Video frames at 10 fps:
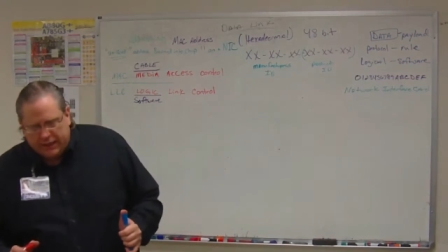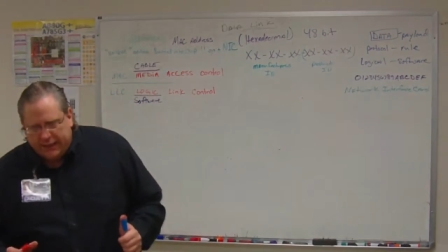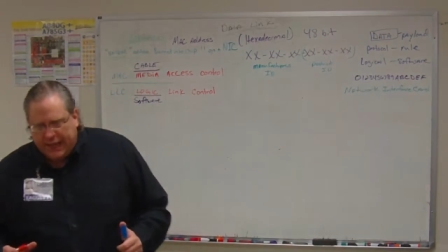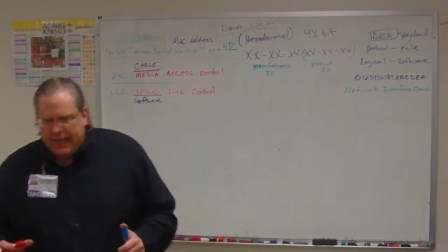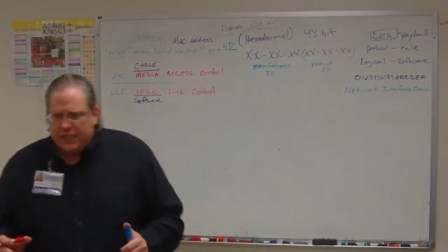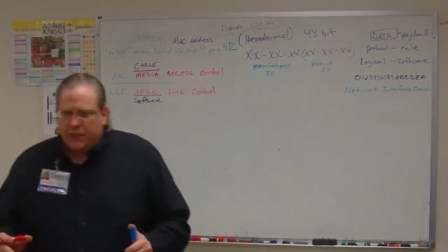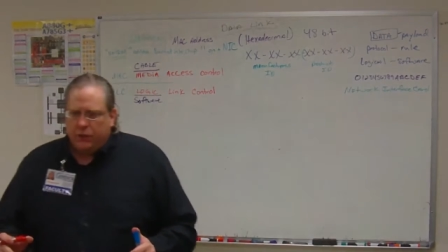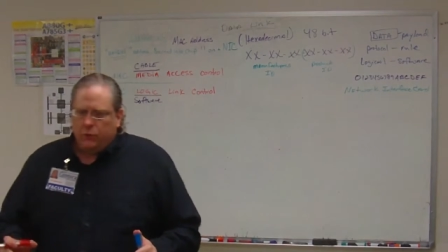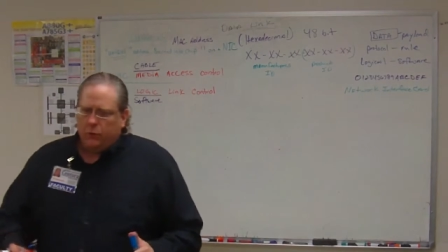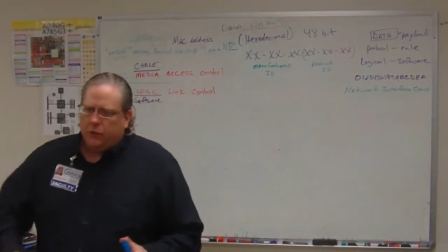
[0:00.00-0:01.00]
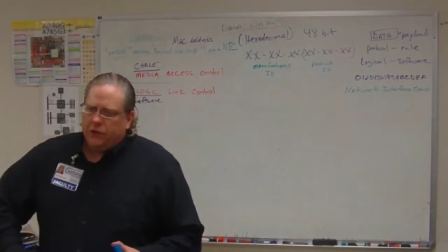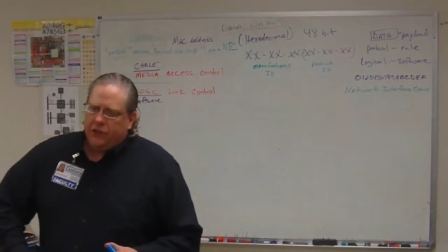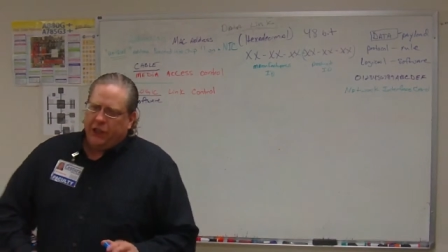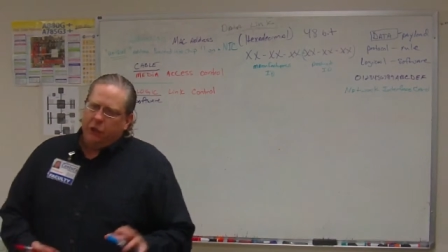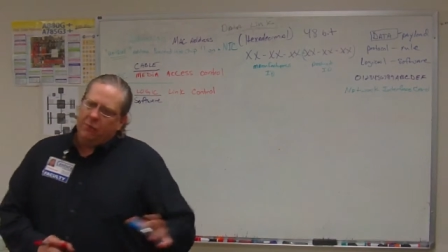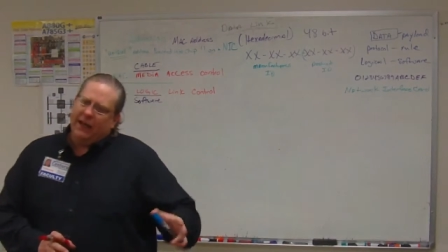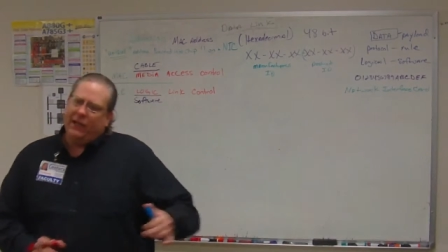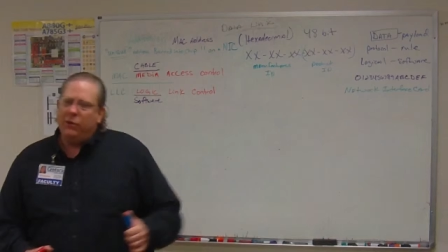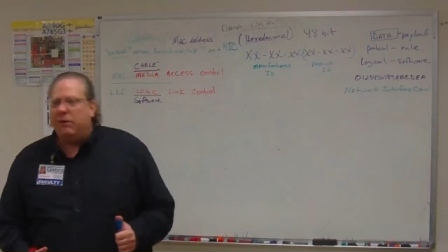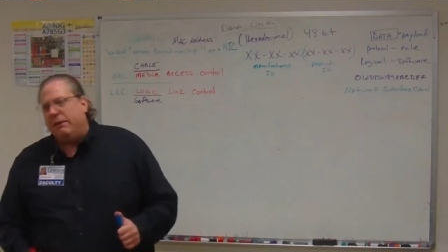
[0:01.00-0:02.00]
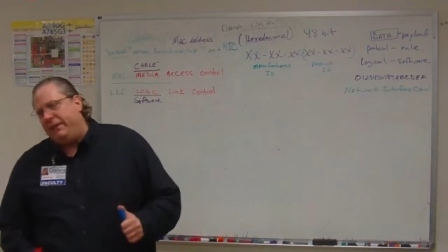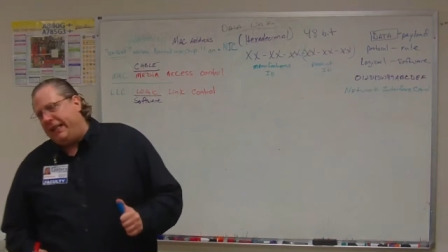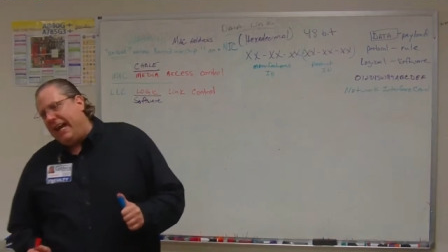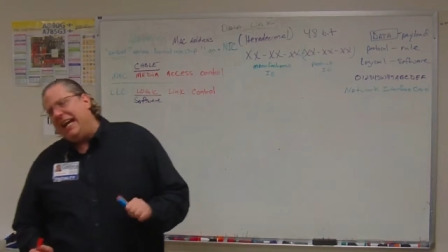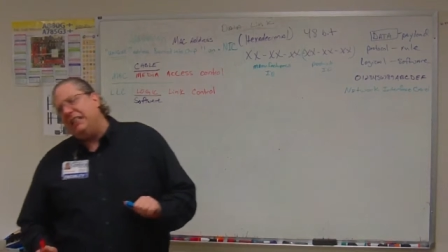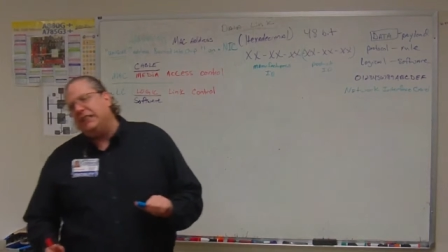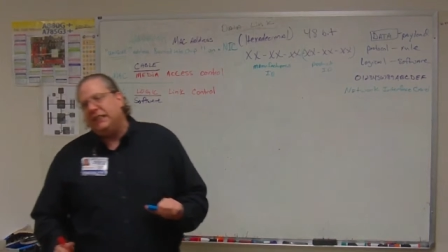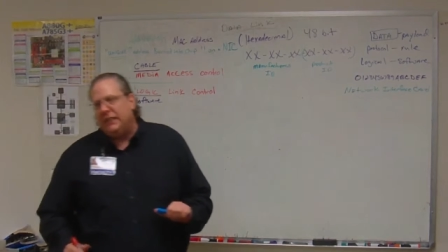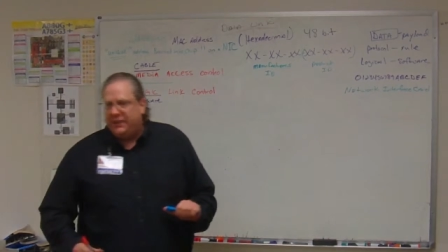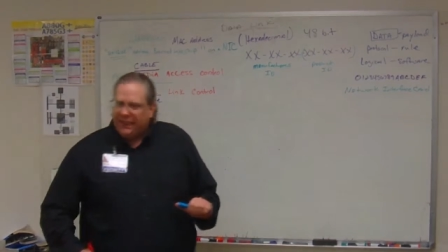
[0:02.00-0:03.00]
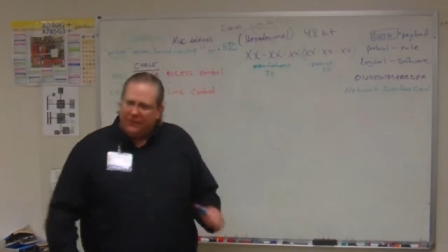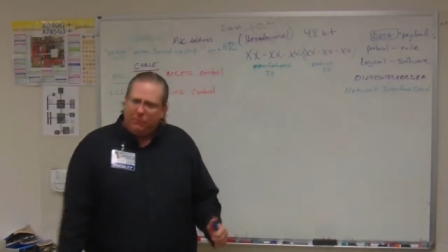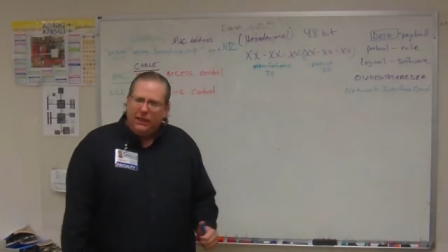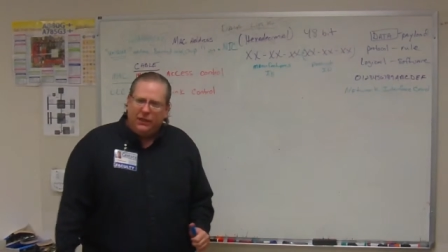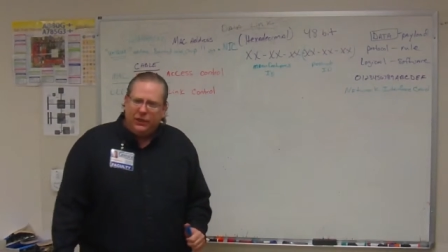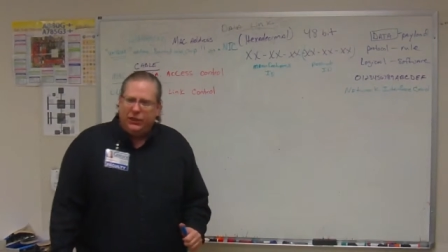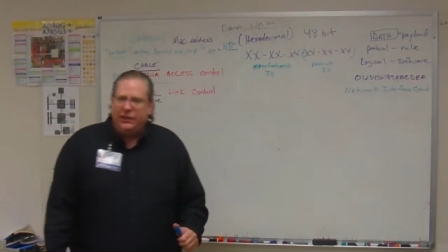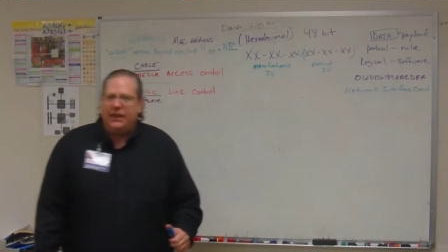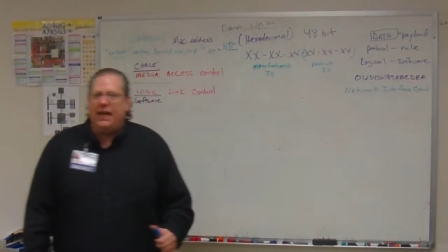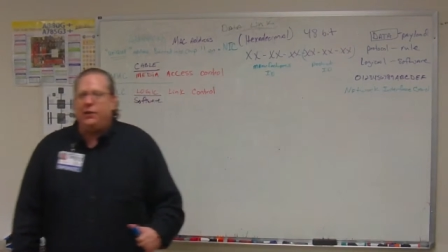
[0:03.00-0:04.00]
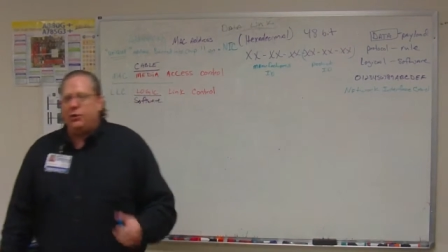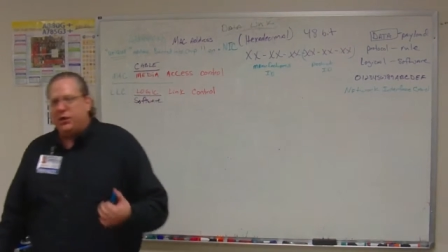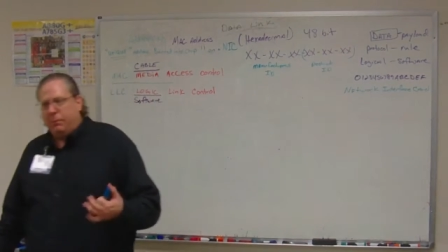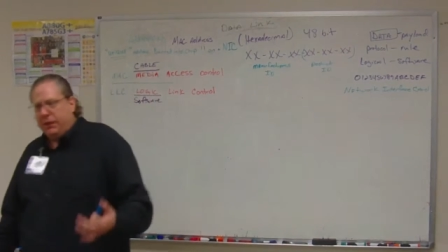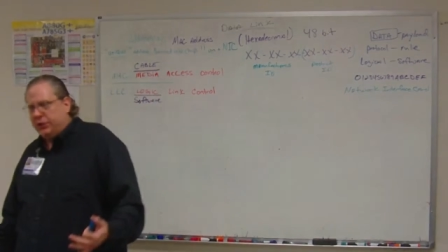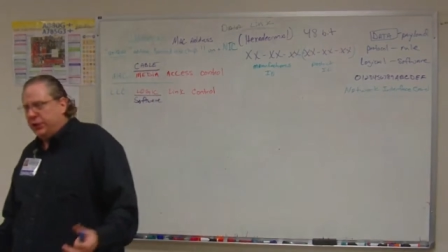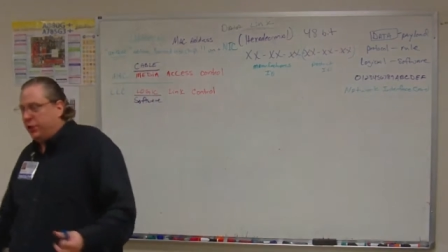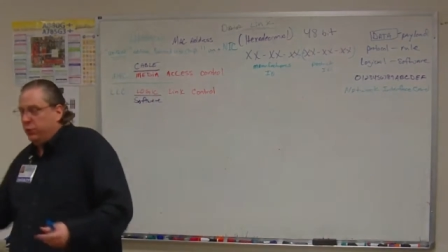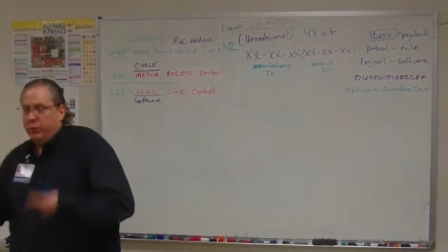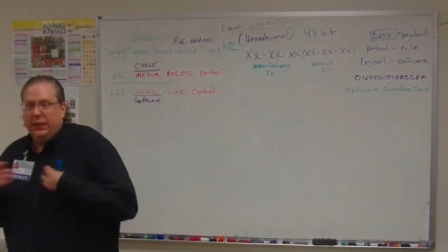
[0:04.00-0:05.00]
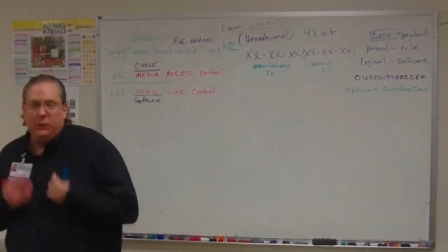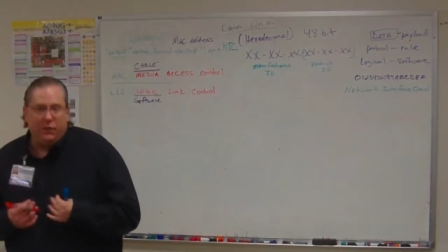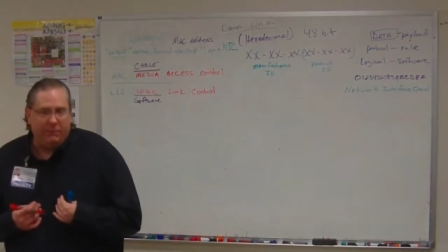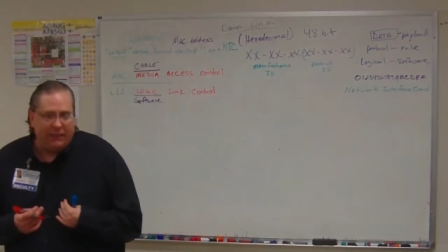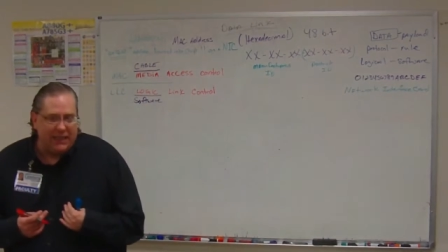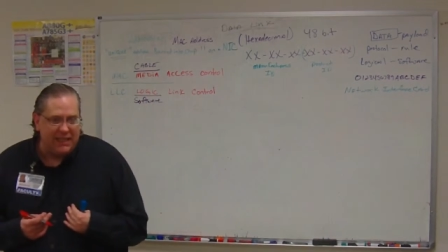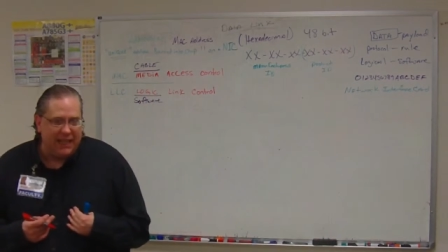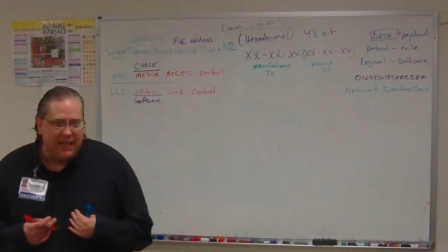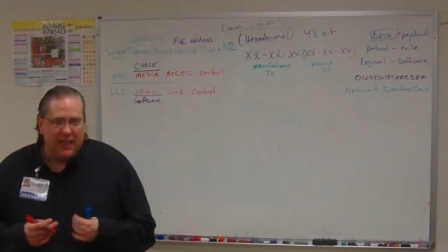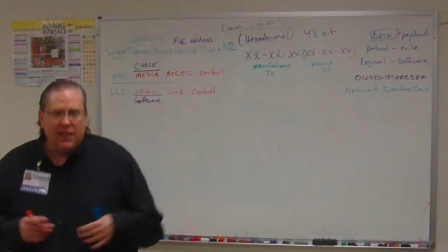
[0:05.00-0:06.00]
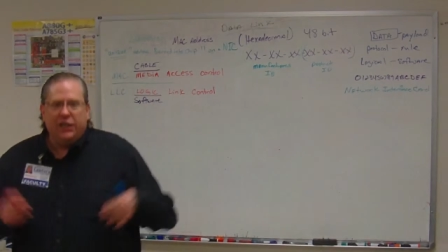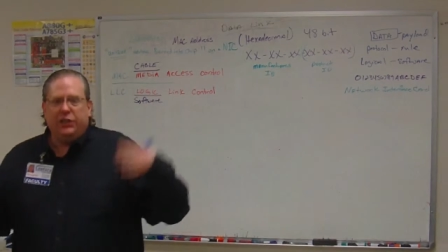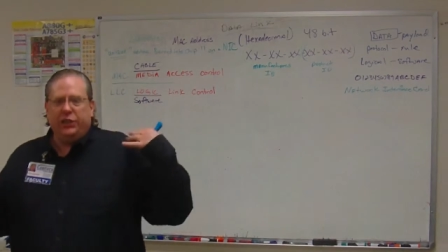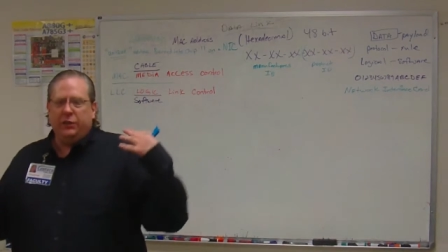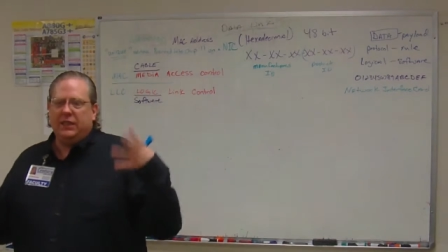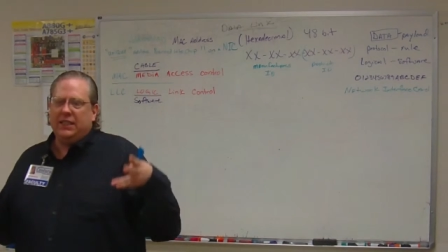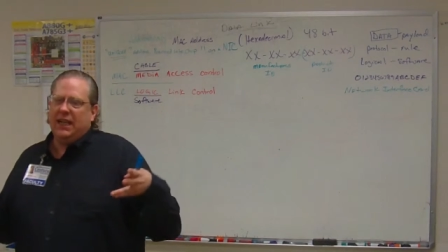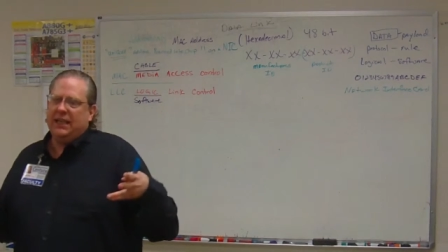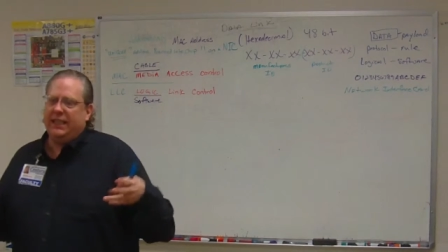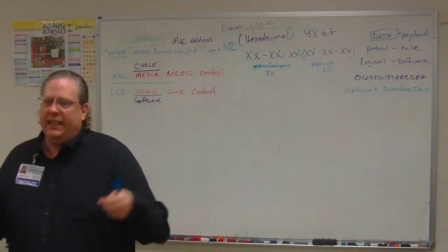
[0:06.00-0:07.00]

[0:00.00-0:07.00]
that you might go on a vacation and take some pictures, and you took a picture that you really wanted me to see, so you decided to